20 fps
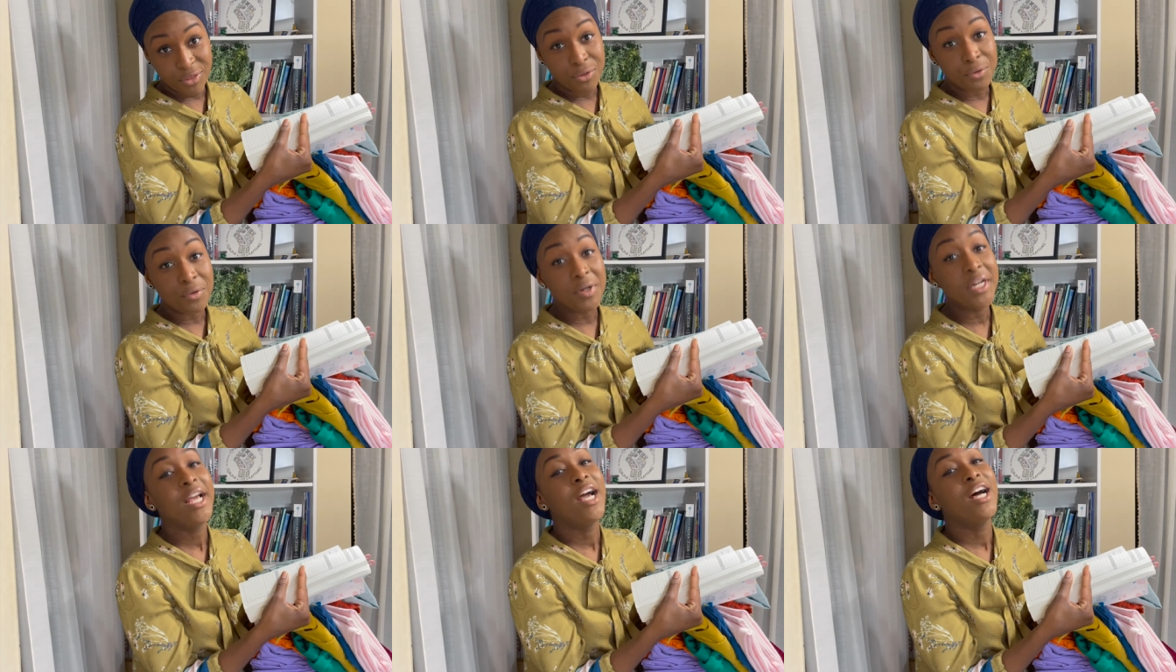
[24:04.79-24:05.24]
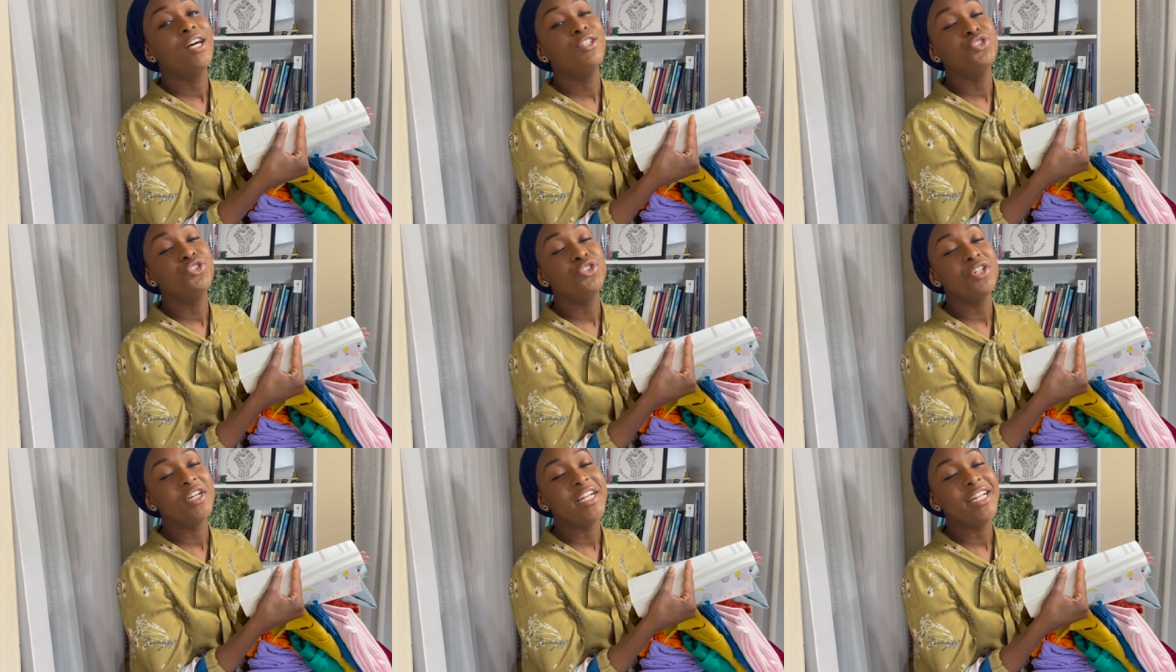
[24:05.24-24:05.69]

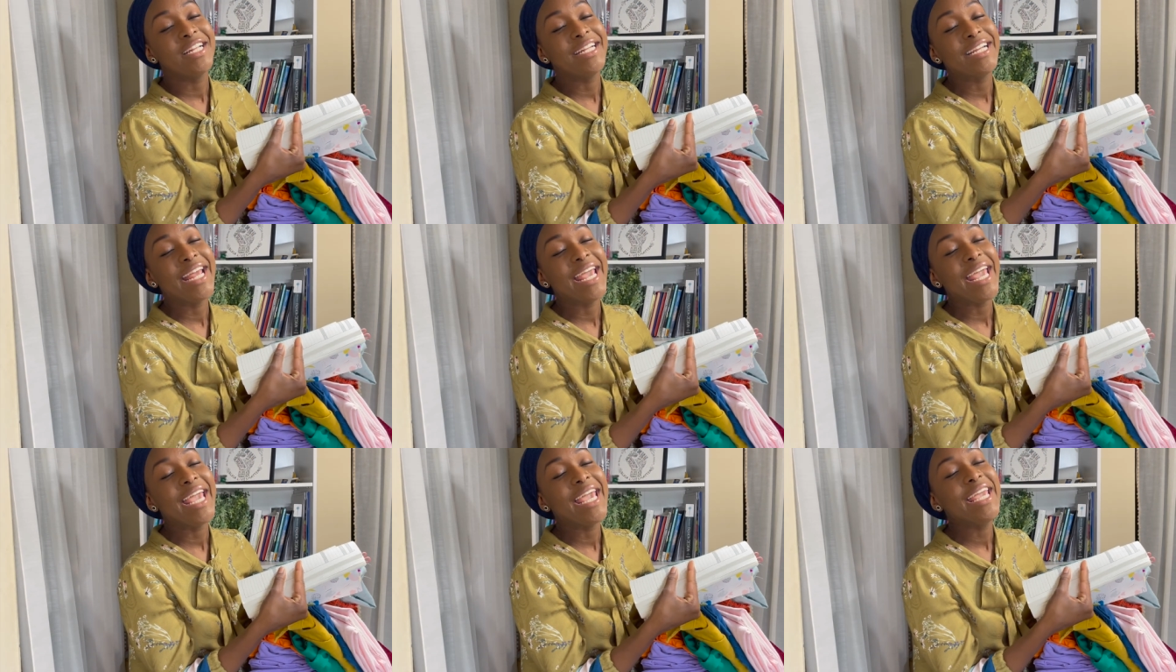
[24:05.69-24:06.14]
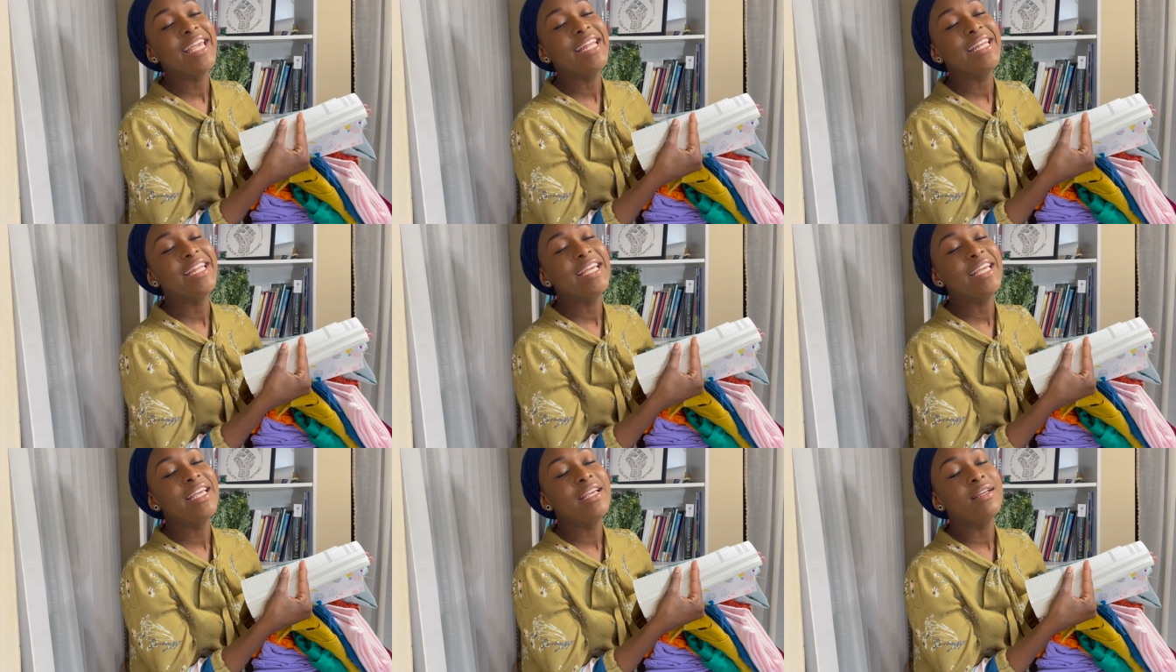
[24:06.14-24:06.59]

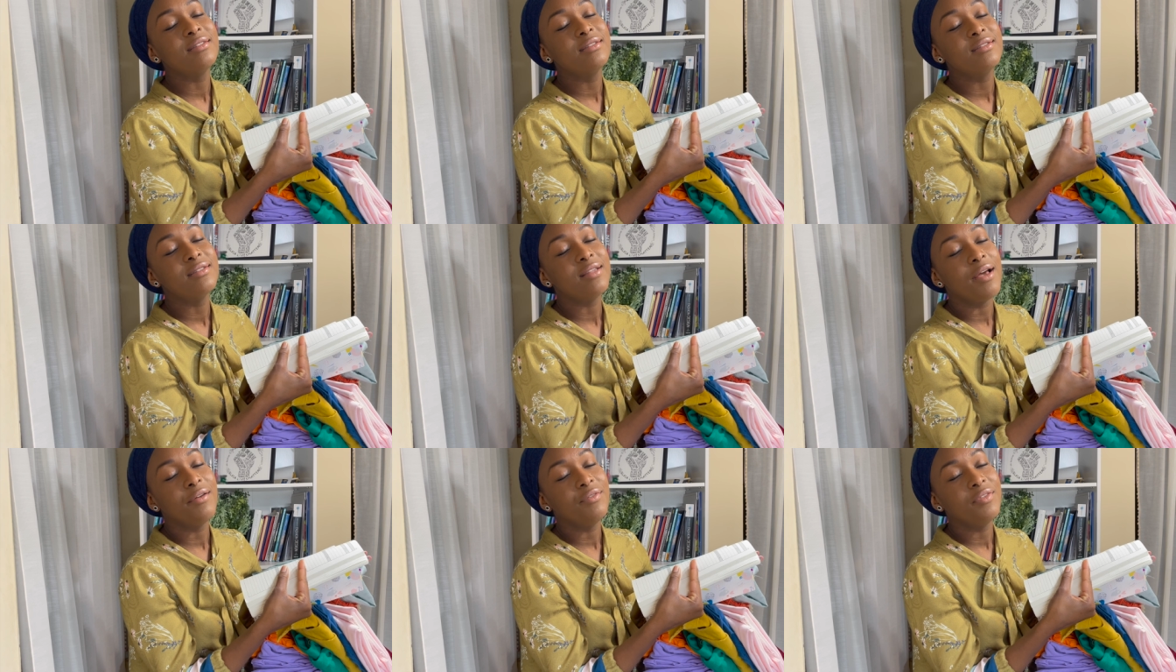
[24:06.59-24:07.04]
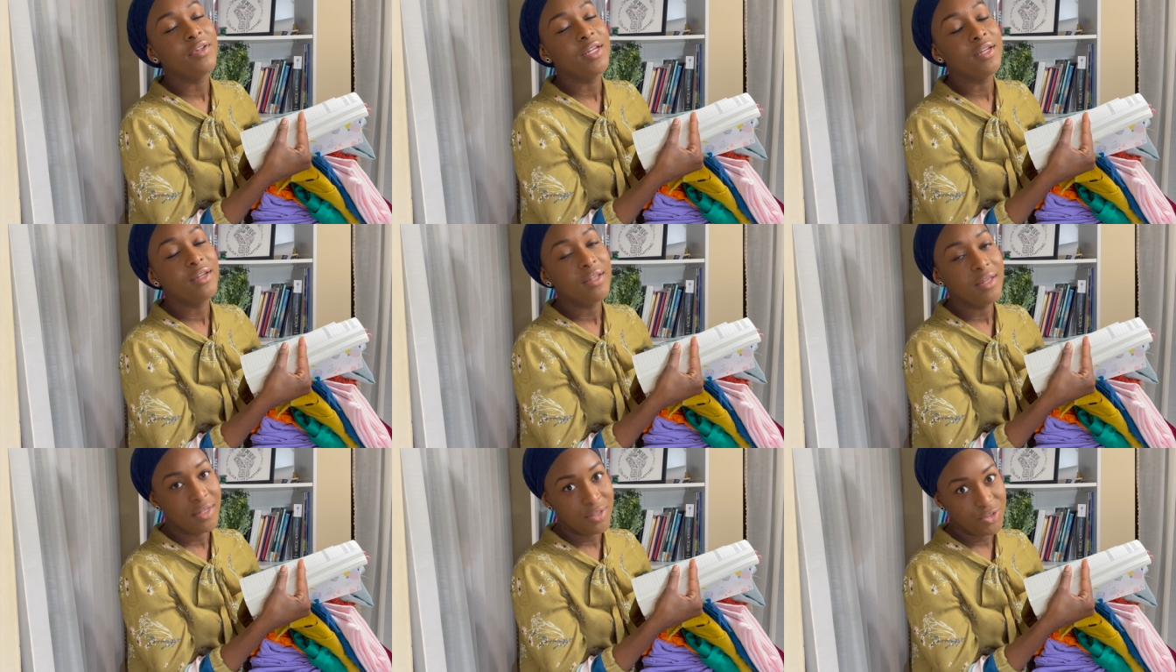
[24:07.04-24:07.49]

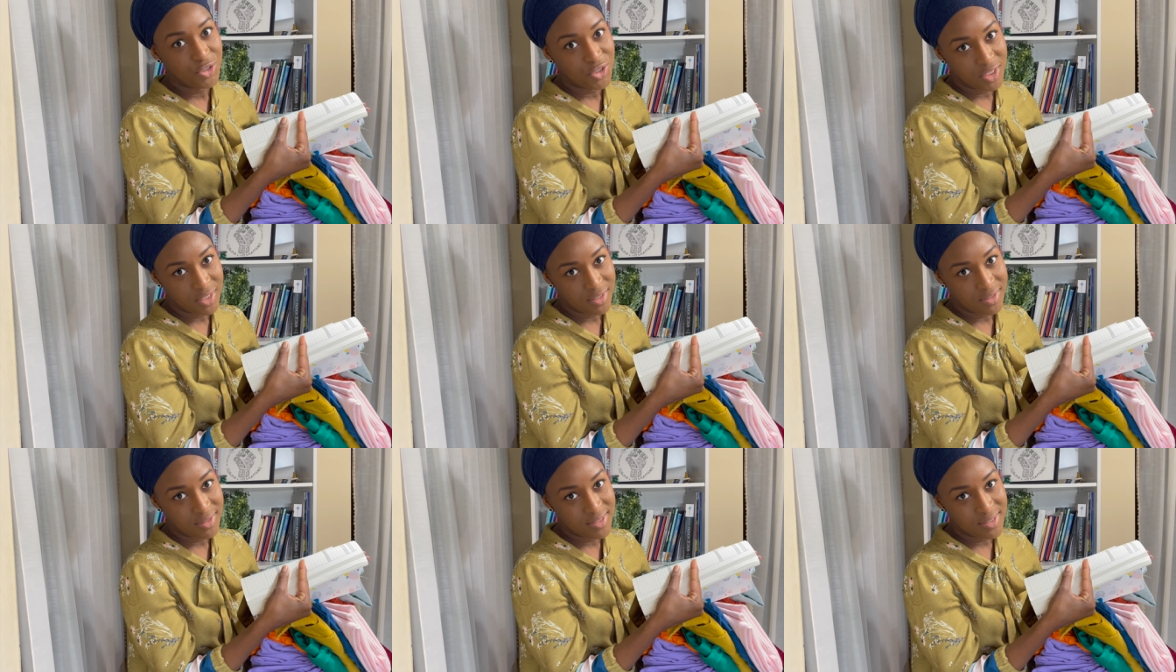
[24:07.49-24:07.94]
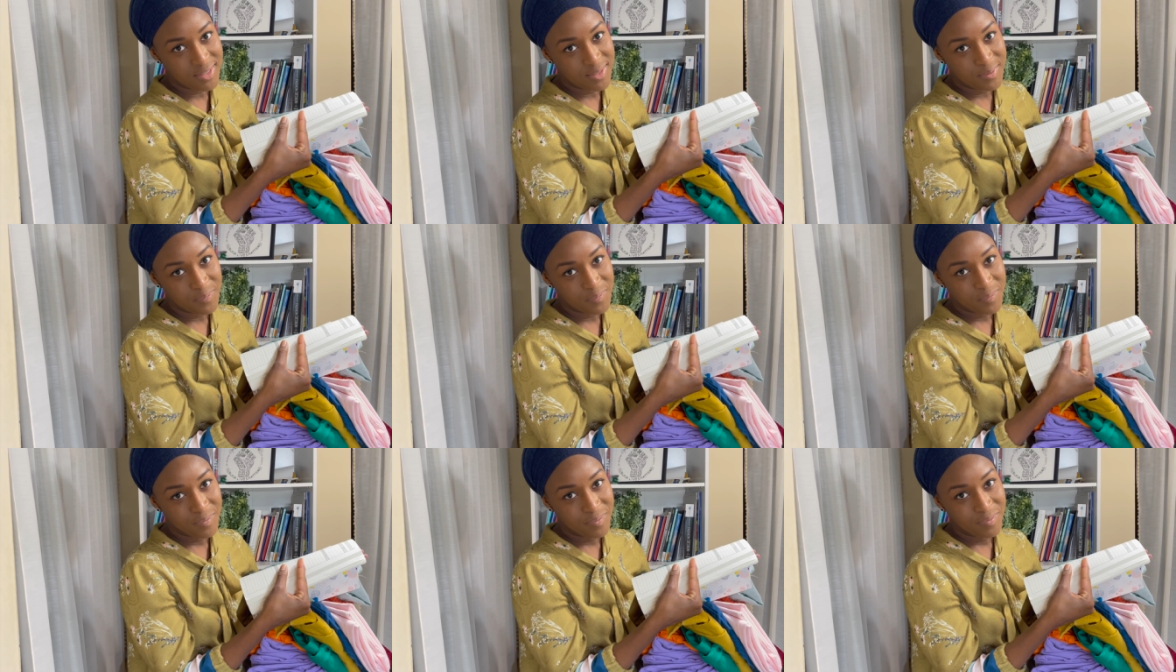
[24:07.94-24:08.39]
387 inches
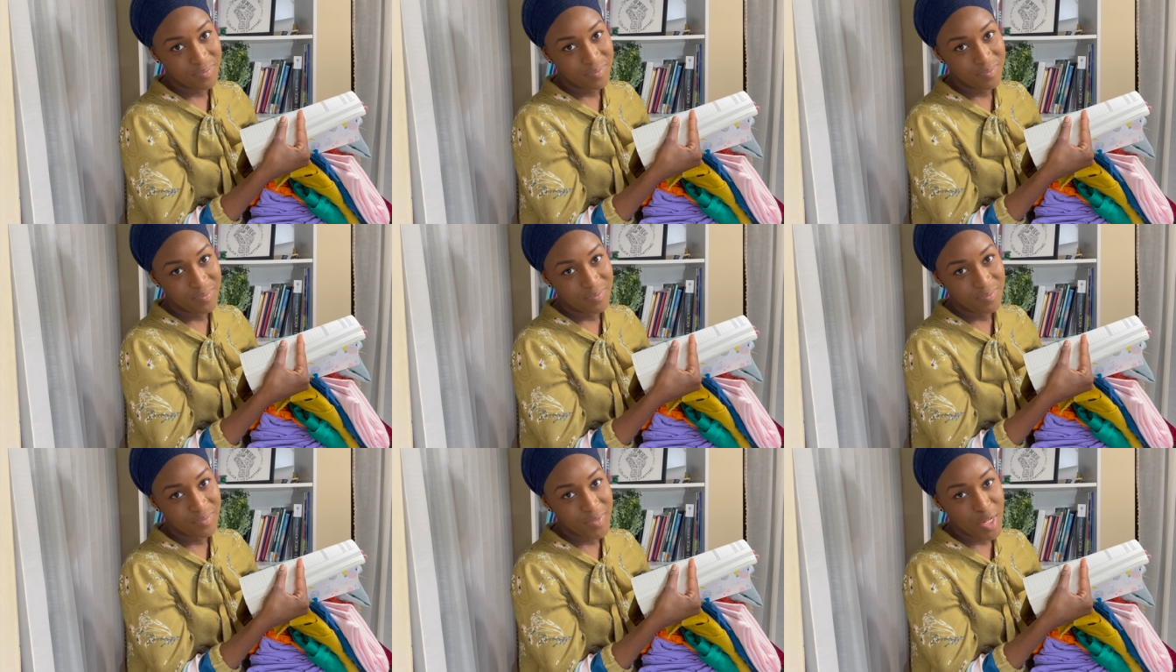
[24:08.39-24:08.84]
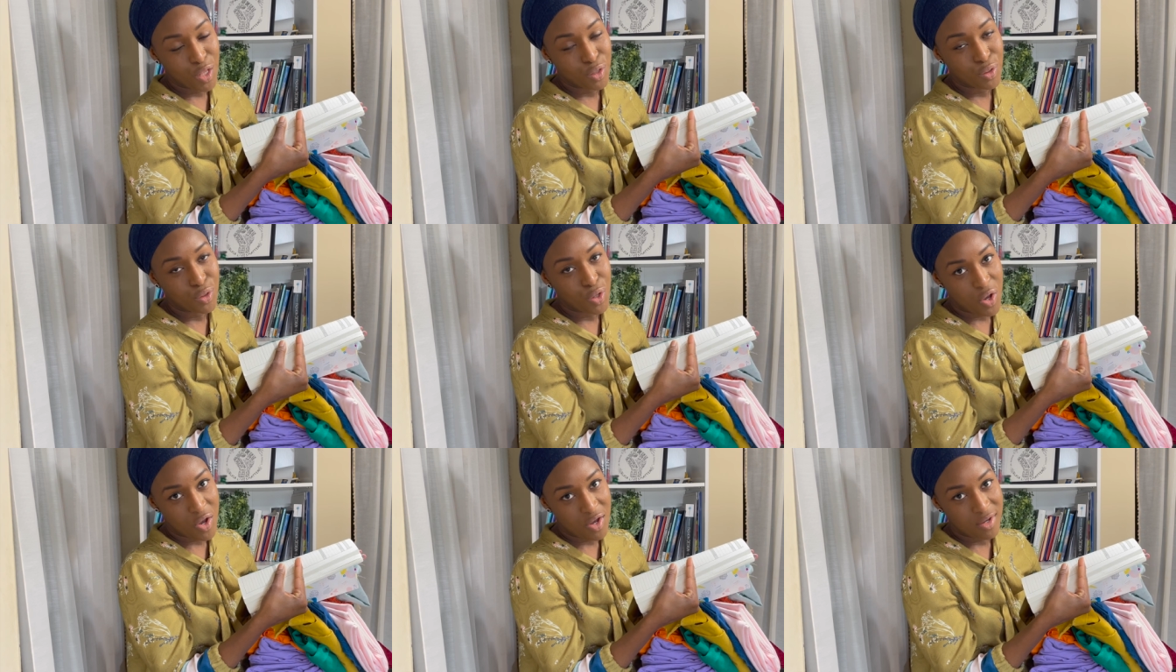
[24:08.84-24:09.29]

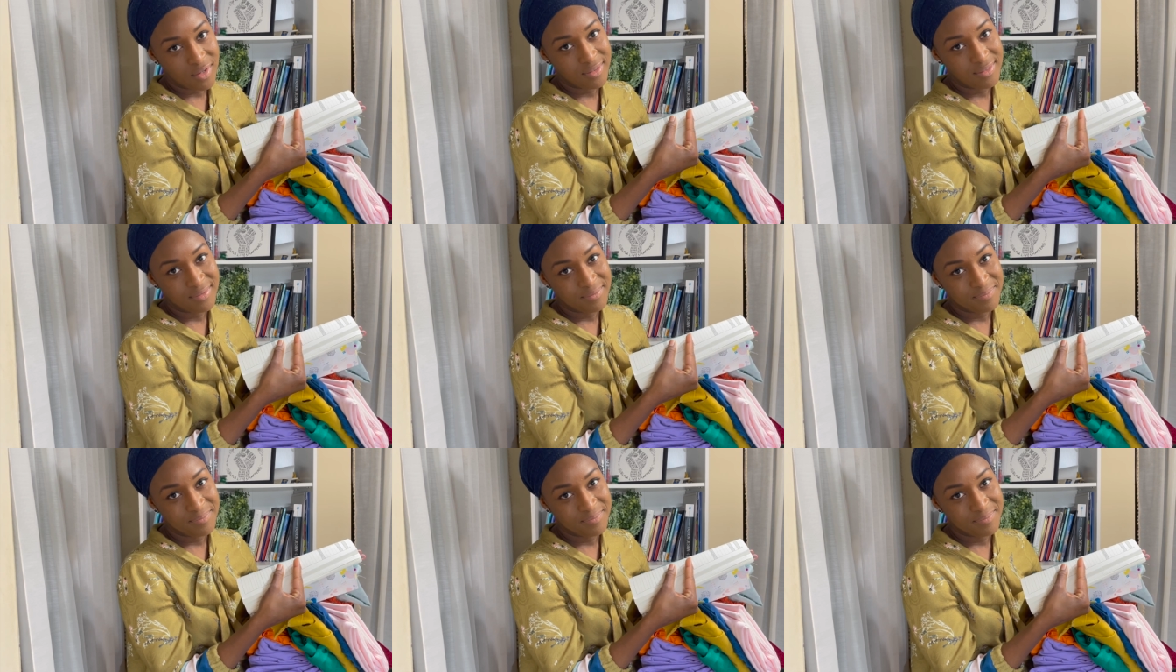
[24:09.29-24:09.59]
long.